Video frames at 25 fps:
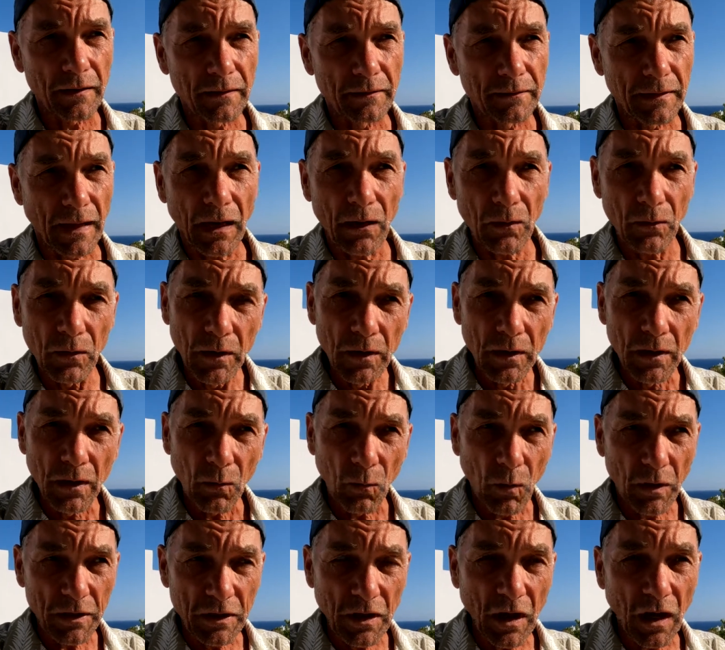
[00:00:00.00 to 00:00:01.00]
Now,
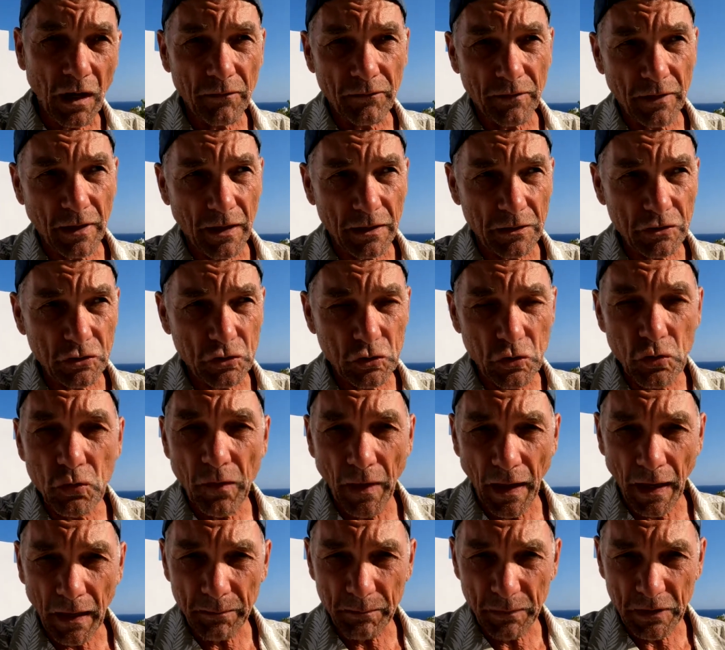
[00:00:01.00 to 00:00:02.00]
one caveat to
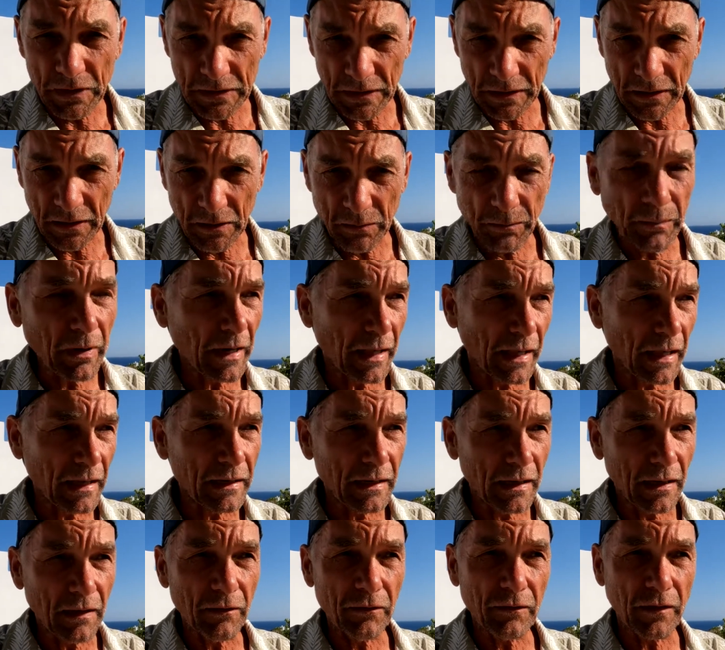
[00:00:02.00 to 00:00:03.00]
that particular
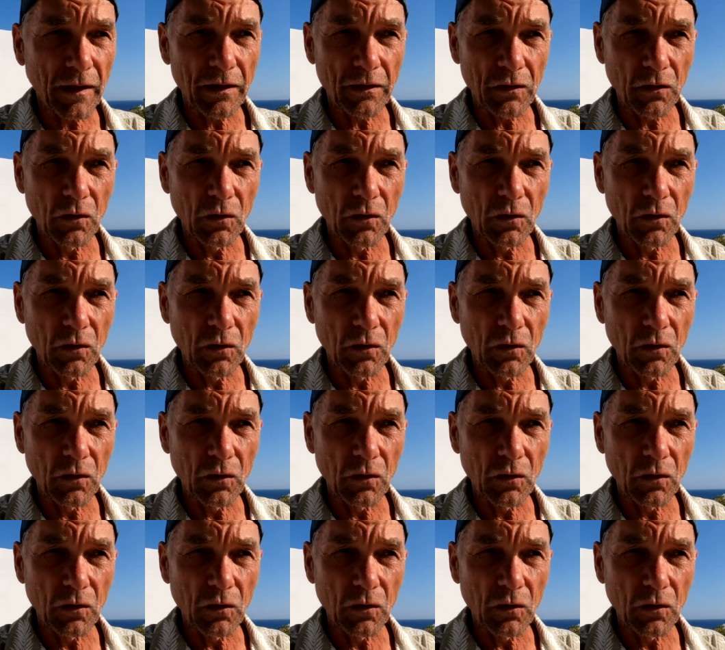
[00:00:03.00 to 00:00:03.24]
plan is that